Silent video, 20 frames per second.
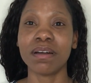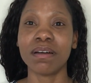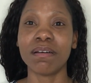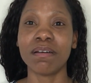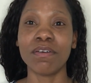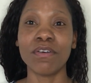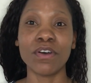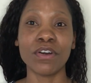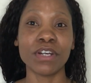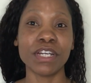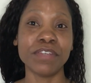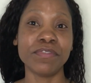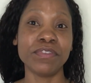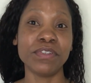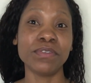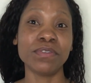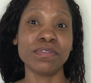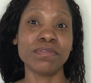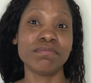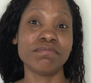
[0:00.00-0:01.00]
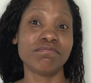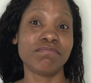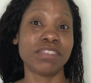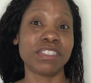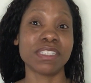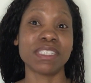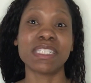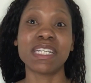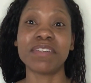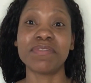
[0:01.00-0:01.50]
Or if you
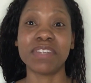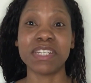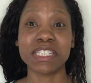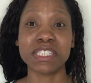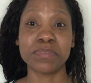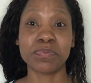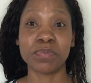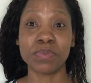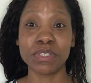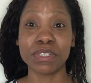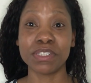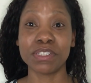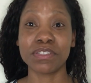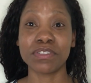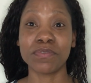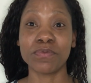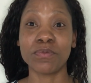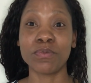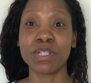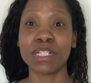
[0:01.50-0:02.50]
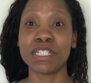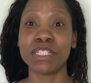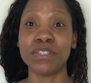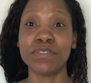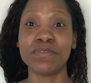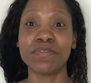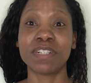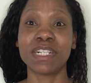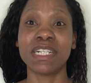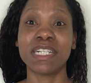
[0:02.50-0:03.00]
just have experience of where
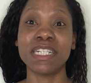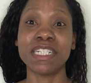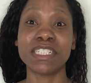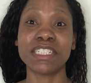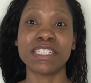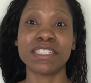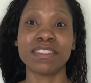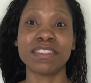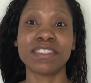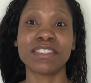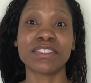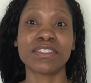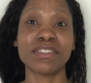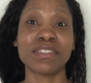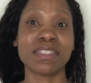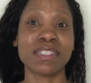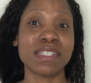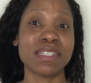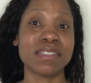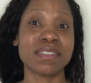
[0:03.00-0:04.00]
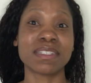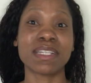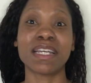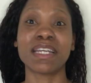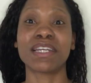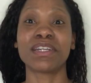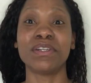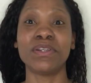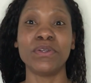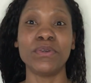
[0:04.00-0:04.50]
you've cleared certain things
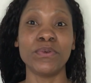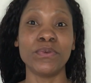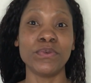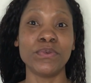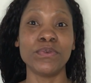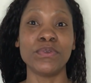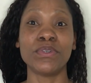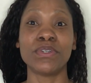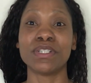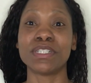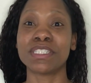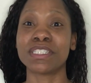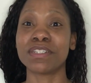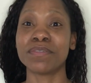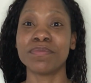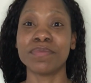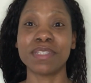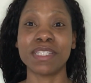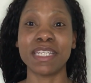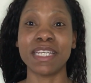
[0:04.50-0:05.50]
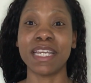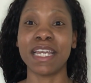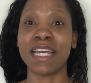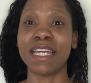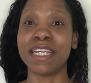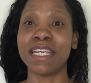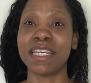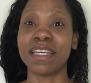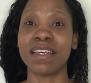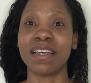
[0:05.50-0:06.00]
like a loan or something, and
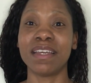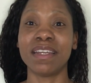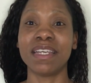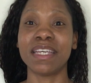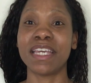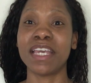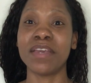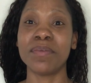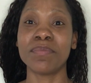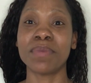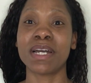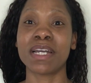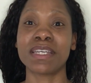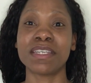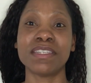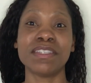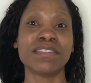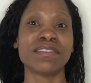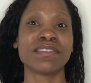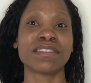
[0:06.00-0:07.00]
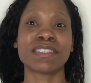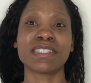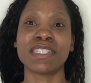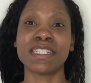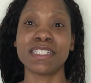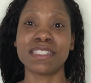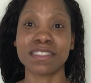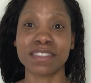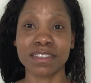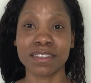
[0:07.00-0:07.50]
it came back years
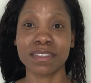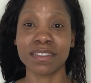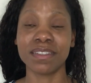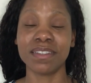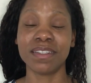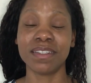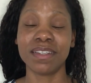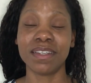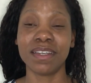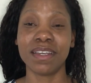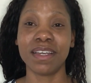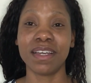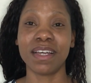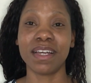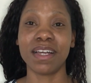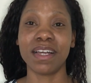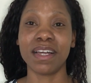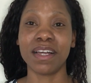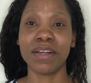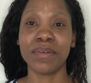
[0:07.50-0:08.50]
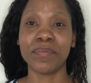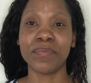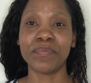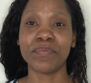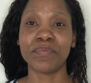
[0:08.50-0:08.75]
later um,